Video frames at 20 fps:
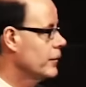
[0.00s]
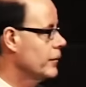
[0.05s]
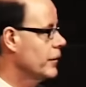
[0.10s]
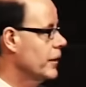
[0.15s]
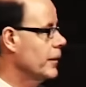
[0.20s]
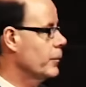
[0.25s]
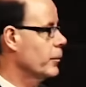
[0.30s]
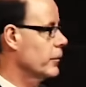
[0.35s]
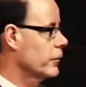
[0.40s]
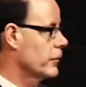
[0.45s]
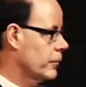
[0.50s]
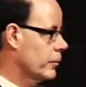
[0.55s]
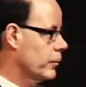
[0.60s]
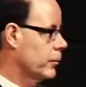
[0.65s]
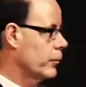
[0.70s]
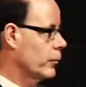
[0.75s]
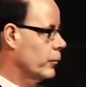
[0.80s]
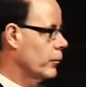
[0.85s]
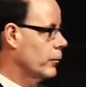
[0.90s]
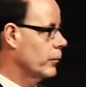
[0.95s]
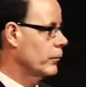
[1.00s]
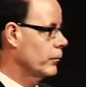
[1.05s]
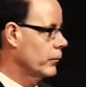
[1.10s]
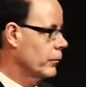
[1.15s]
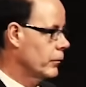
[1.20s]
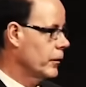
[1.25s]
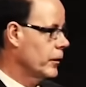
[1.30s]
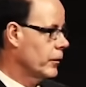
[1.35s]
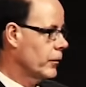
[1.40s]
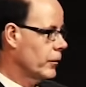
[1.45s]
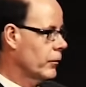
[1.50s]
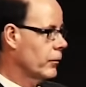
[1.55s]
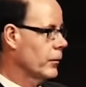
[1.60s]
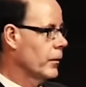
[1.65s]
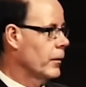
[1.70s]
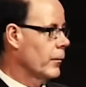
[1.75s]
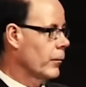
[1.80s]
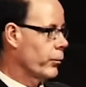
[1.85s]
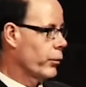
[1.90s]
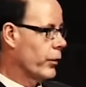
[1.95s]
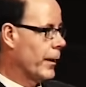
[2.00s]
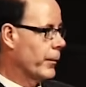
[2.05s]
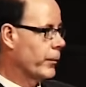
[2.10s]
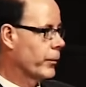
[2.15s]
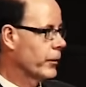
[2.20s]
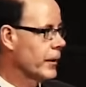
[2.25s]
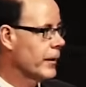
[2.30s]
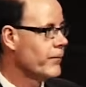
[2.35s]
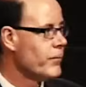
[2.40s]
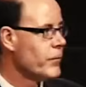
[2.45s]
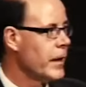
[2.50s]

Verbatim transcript: his neighbor's, you know, property.